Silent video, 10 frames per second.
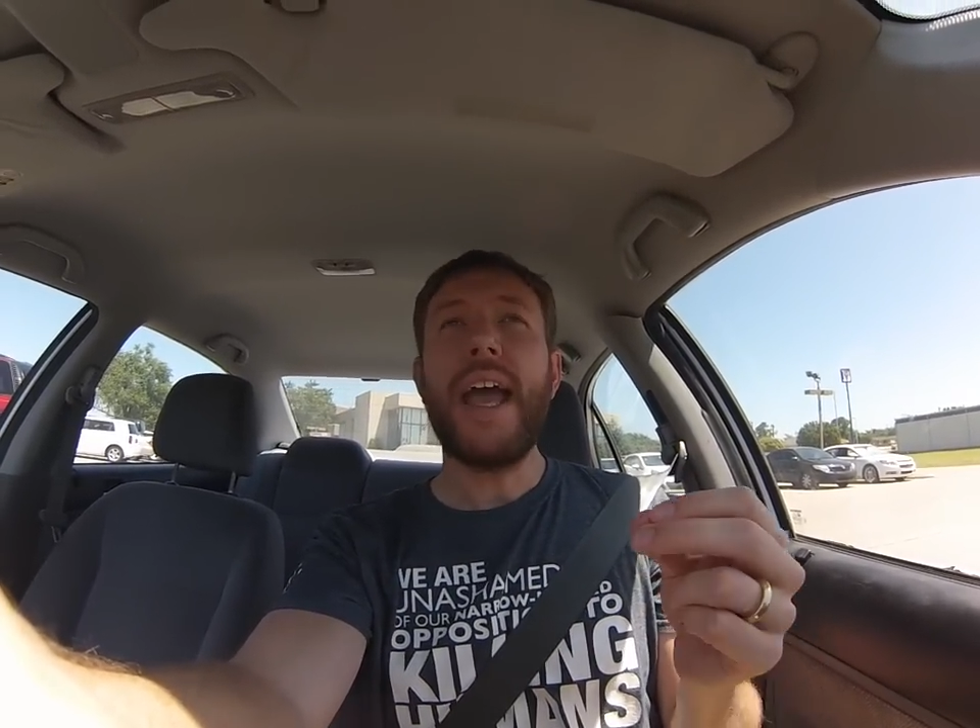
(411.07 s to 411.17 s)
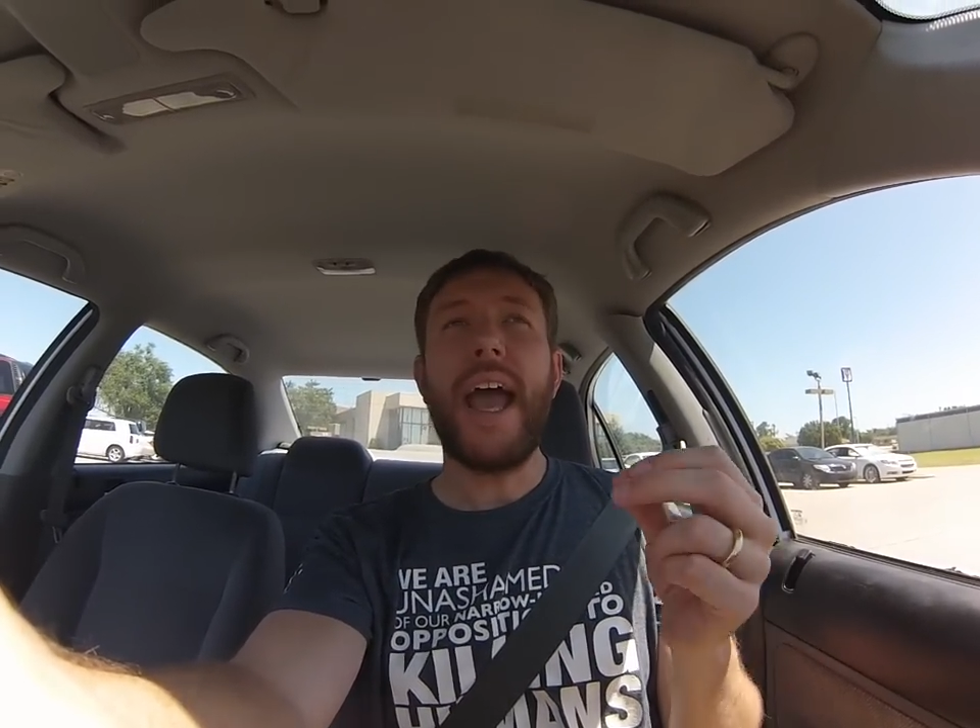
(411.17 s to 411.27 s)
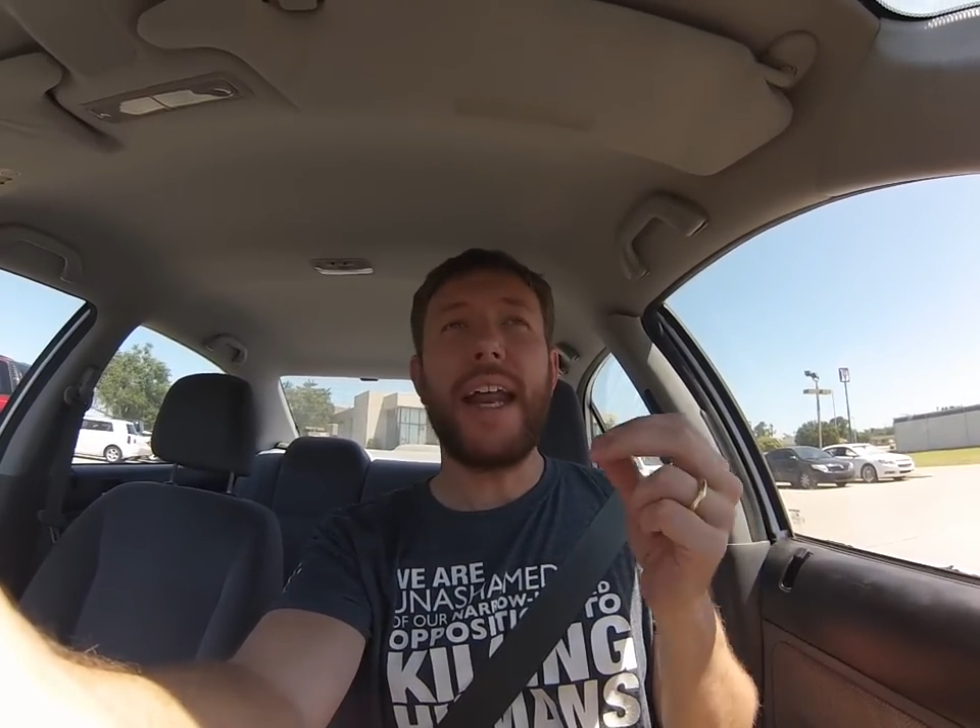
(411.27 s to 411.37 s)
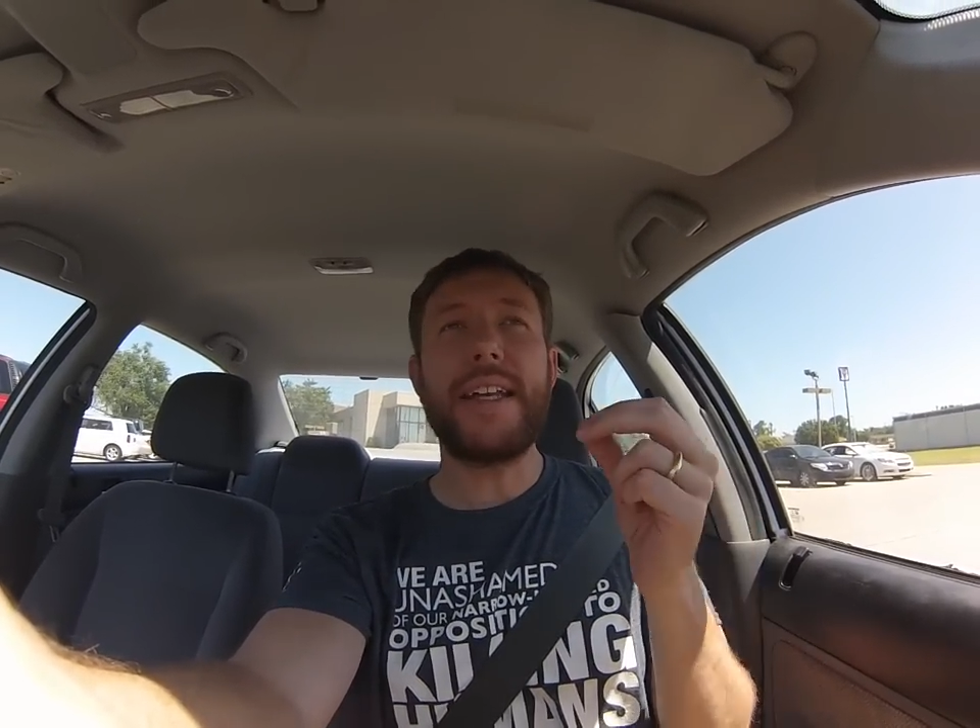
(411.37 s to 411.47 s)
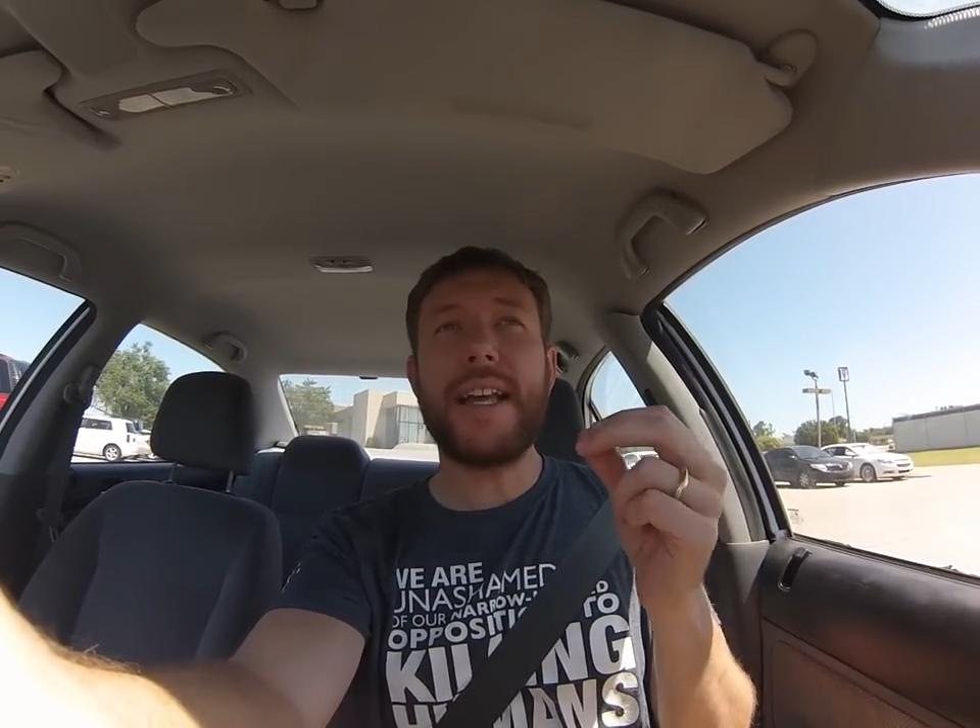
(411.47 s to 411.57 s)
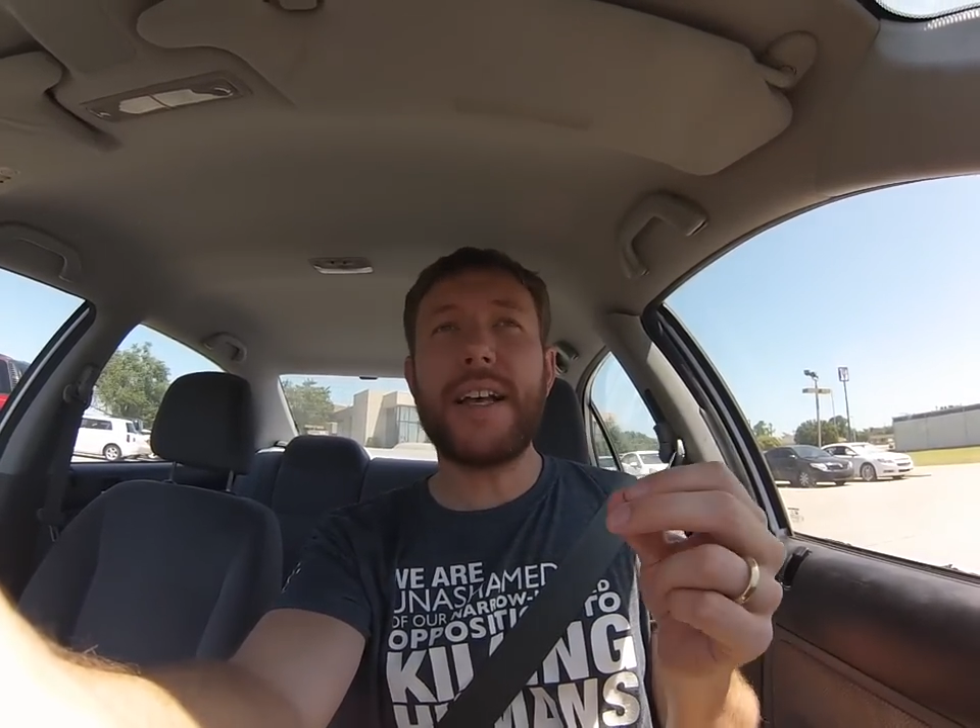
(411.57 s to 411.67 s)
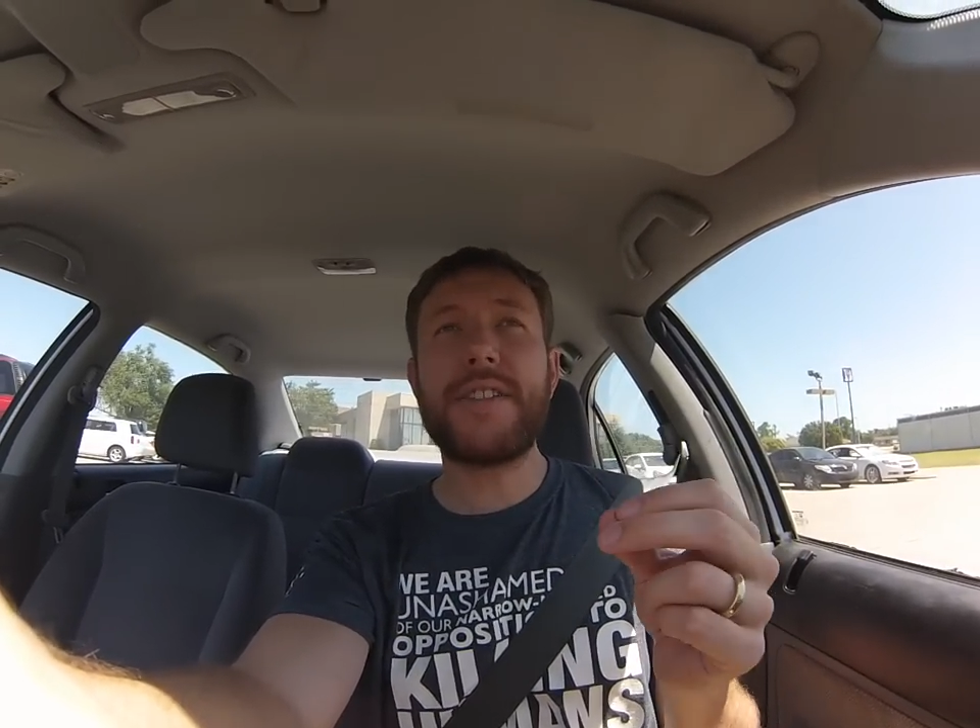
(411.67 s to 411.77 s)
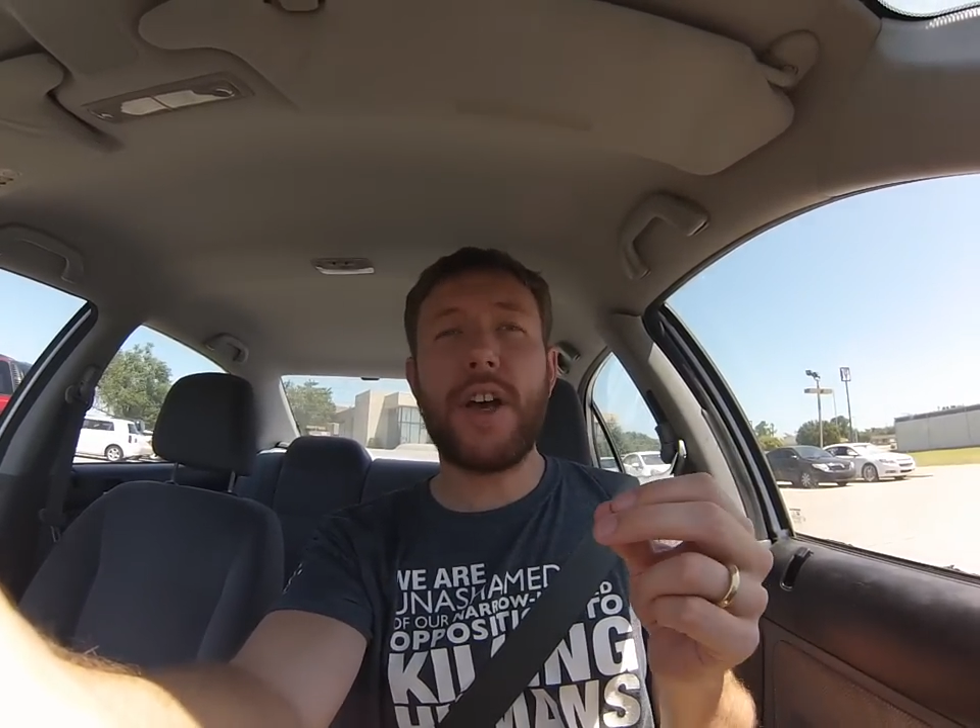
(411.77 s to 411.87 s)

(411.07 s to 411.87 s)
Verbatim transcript: And it does